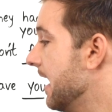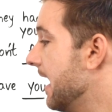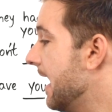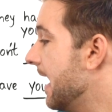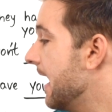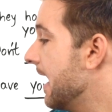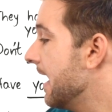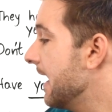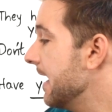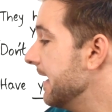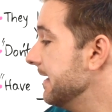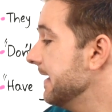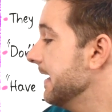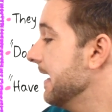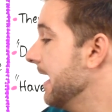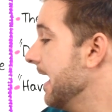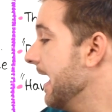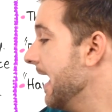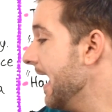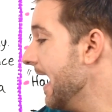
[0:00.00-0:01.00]

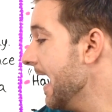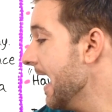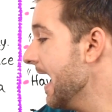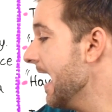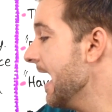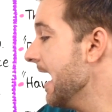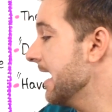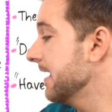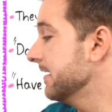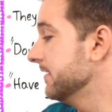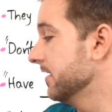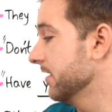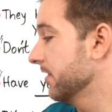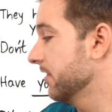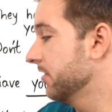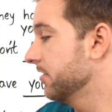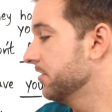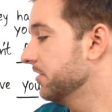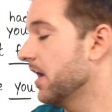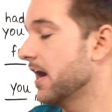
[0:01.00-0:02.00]
I had
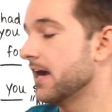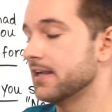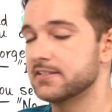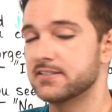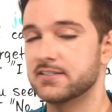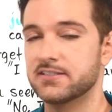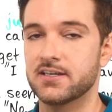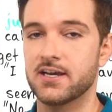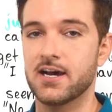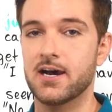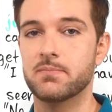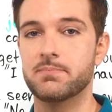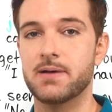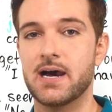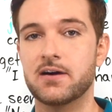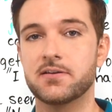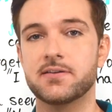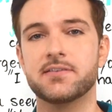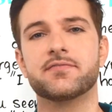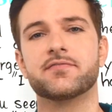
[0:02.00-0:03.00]
thought
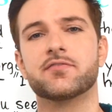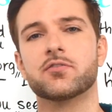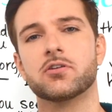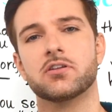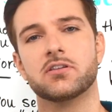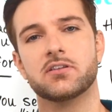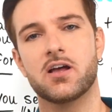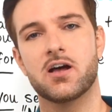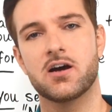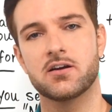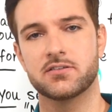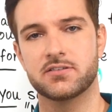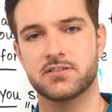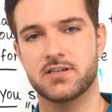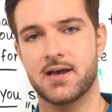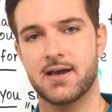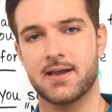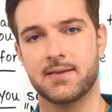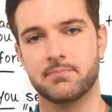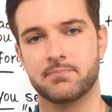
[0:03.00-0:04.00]
about it for a long
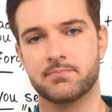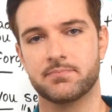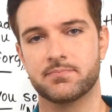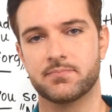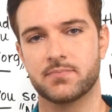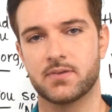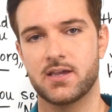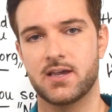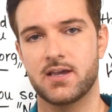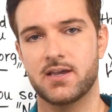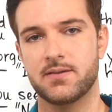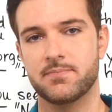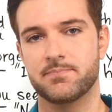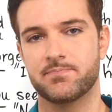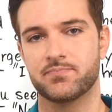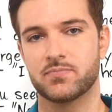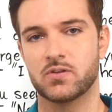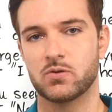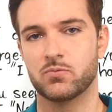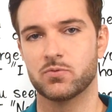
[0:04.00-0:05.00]
time, okay?
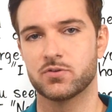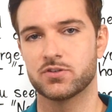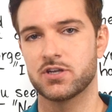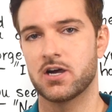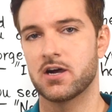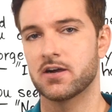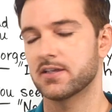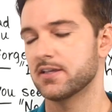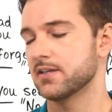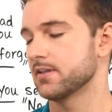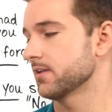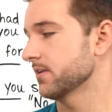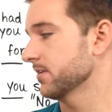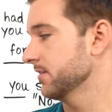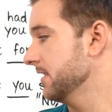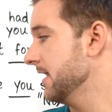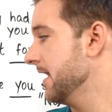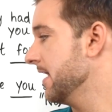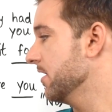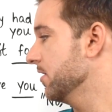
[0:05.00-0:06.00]
We're talking
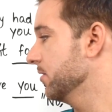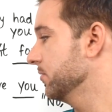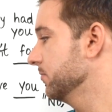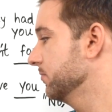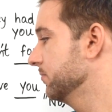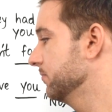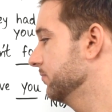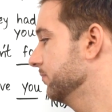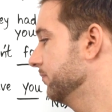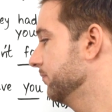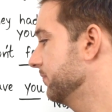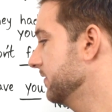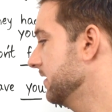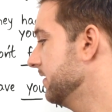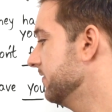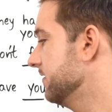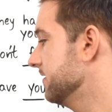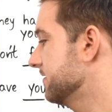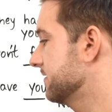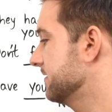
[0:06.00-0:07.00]
now
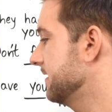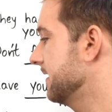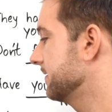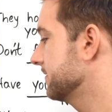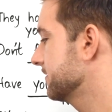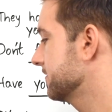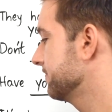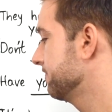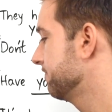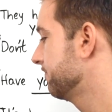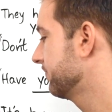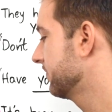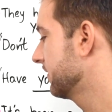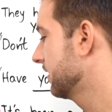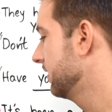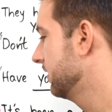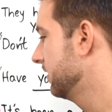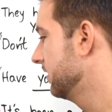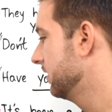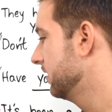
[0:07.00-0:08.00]
in this tense.
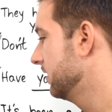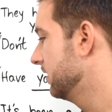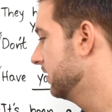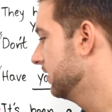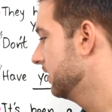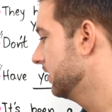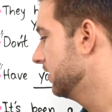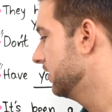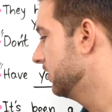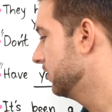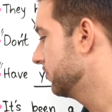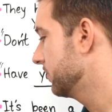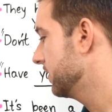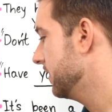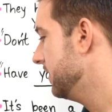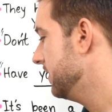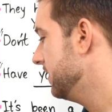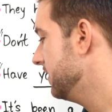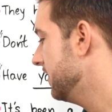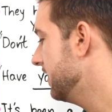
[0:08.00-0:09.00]

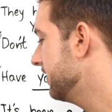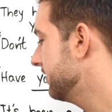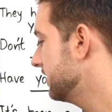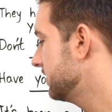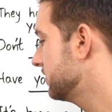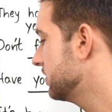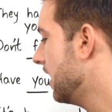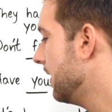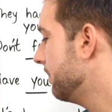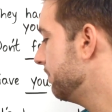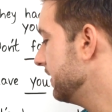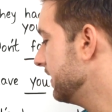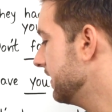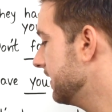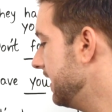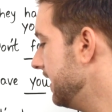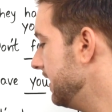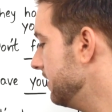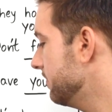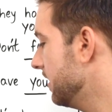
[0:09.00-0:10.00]
Okay, and the topic
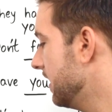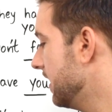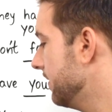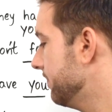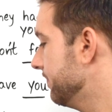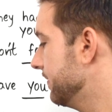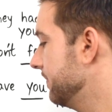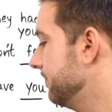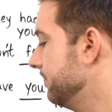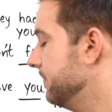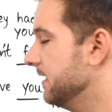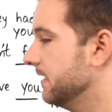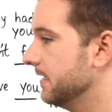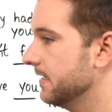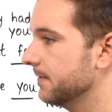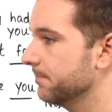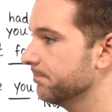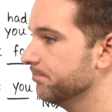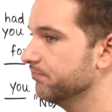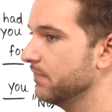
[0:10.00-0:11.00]
came up,
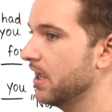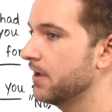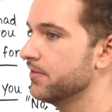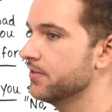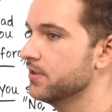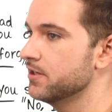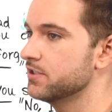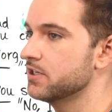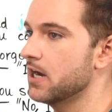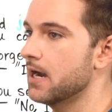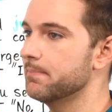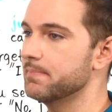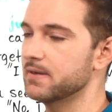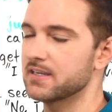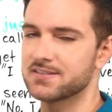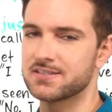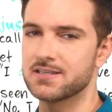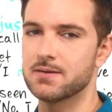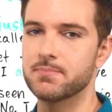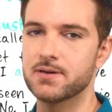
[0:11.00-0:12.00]
meaning the
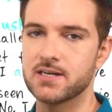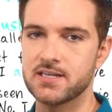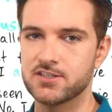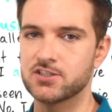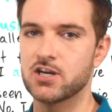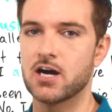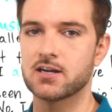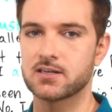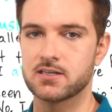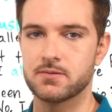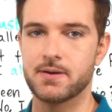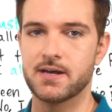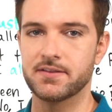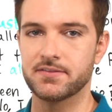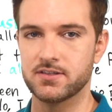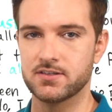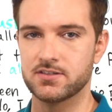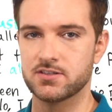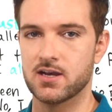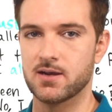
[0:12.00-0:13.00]
topic, somebody talked
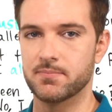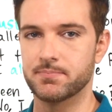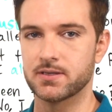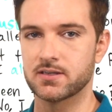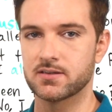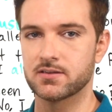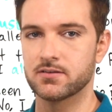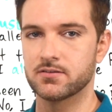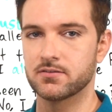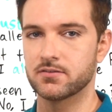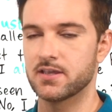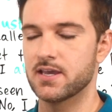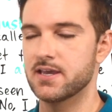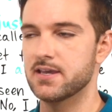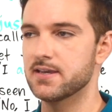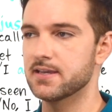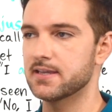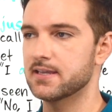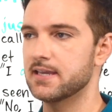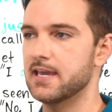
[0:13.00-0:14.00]
about the topic,
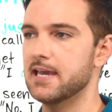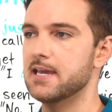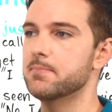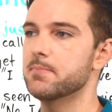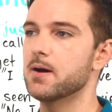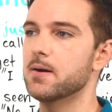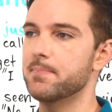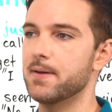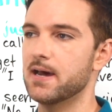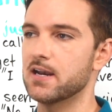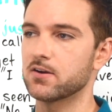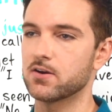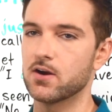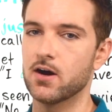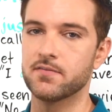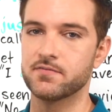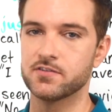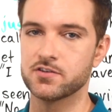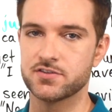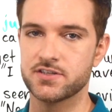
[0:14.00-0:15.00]
okay? It came up at a
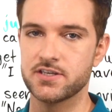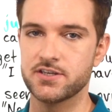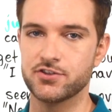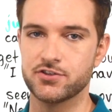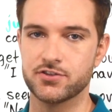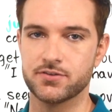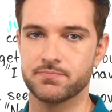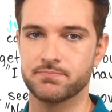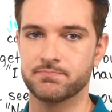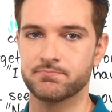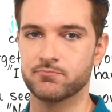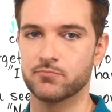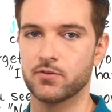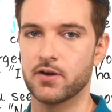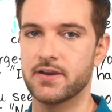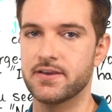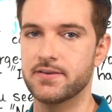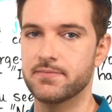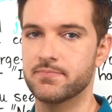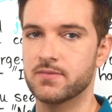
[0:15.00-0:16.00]
conversation,
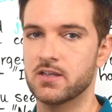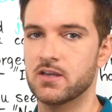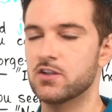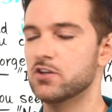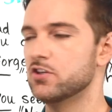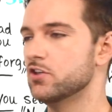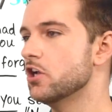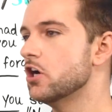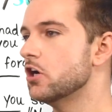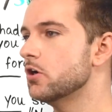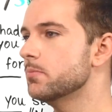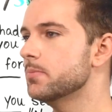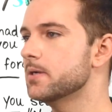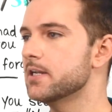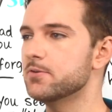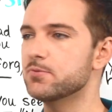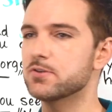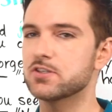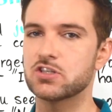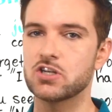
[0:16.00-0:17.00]
right?
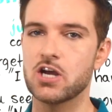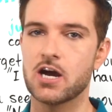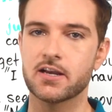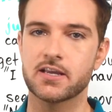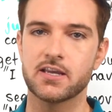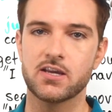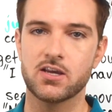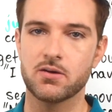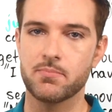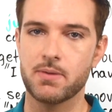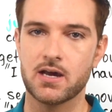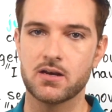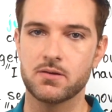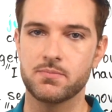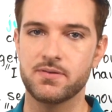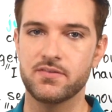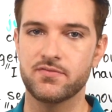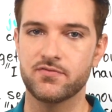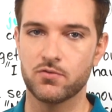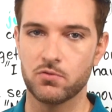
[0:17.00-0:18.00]
Nobody was talking about
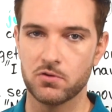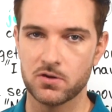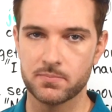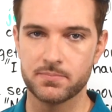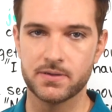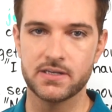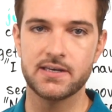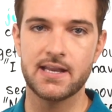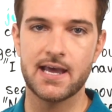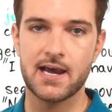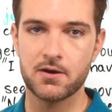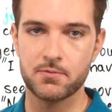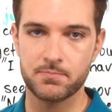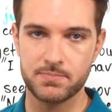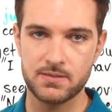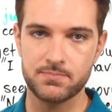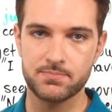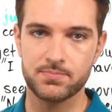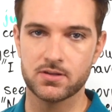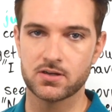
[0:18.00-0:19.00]
it before, but now
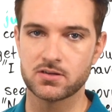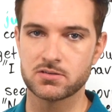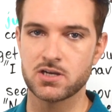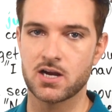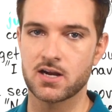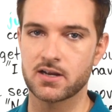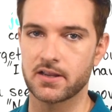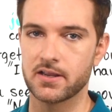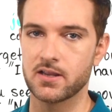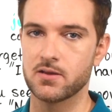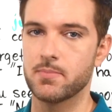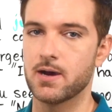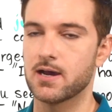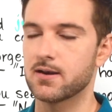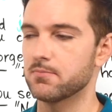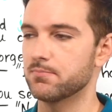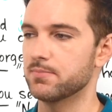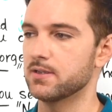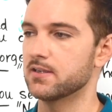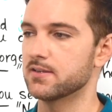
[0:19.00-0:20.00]
people are talking
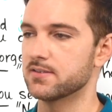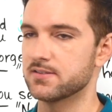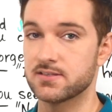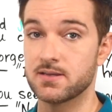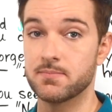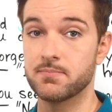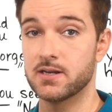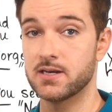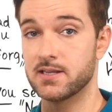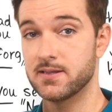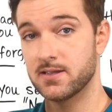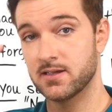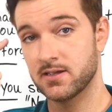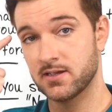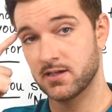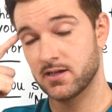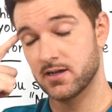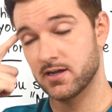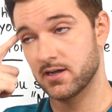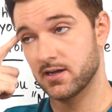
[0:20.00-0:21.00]
about it because somebody
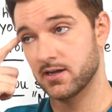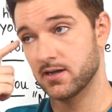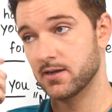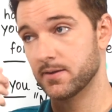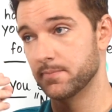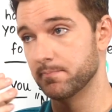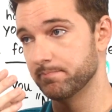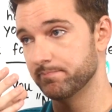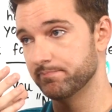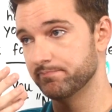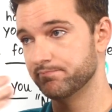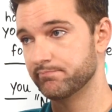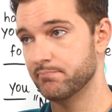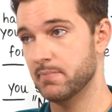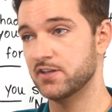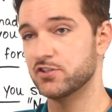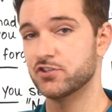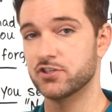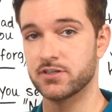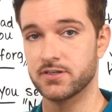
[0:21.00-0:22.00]

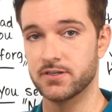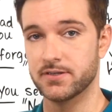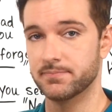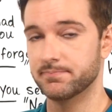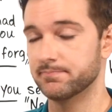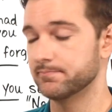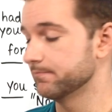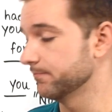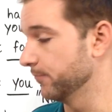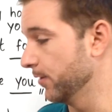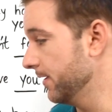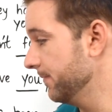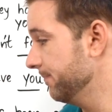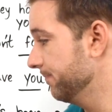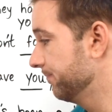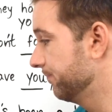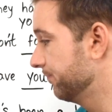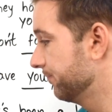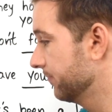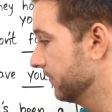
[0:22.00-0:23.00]
mentioned it, right?
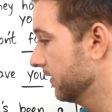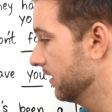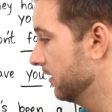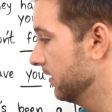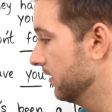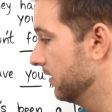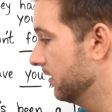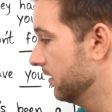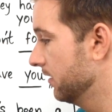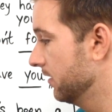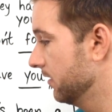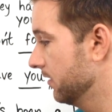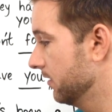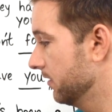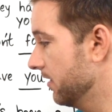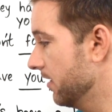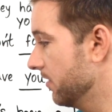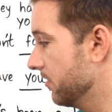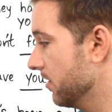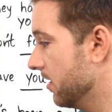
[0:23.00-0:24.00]

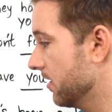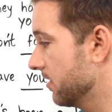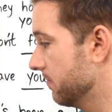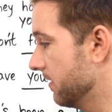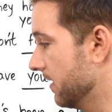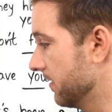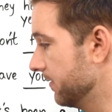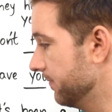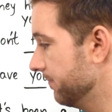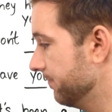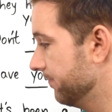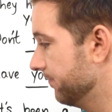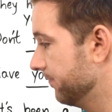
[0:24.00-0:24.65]
They thought about it.